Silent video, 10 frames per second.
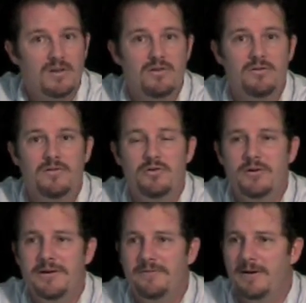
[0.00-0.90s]
You
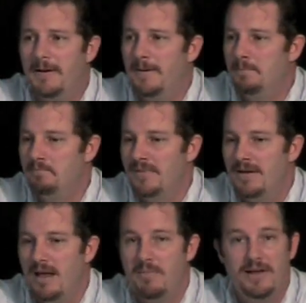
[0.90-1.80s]
have,
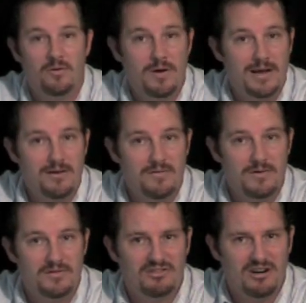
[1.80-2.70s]
and by the way,
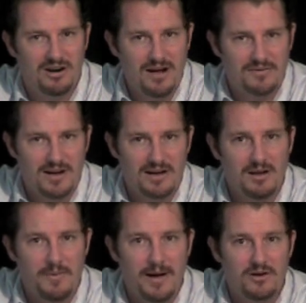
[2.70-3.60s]
you started off
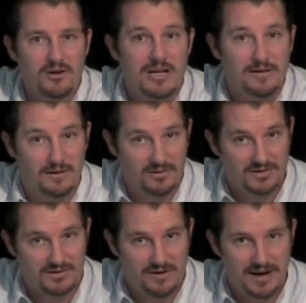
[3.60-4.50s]
talking about your
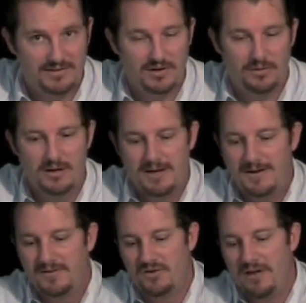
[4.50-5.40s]
ethos, right? So
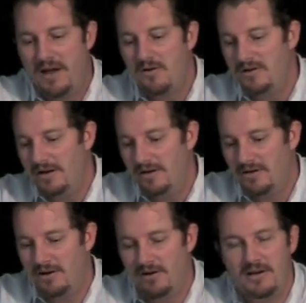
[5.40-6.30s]
now in
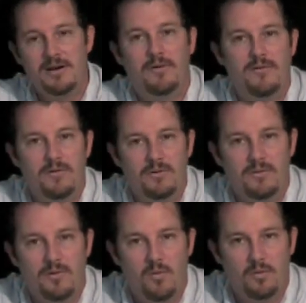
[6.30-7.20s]
our
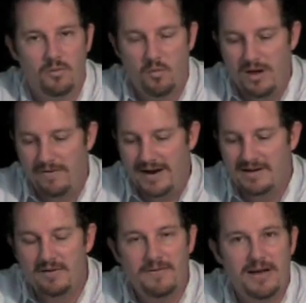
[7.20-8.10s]
interview, we've
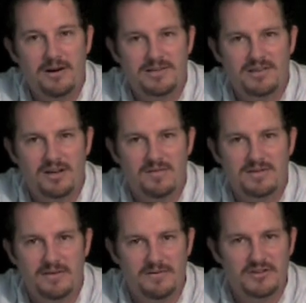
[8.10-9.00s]
identified ourselves
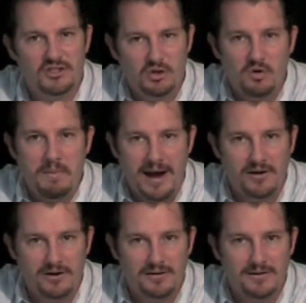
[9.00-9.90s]
in a visceral
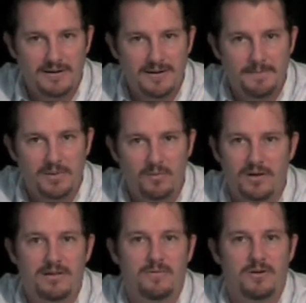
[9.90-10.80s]
manner
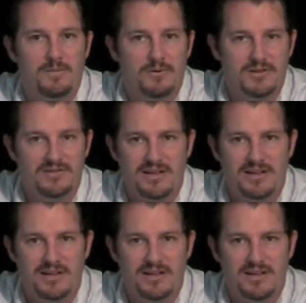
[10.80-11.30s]
with the person.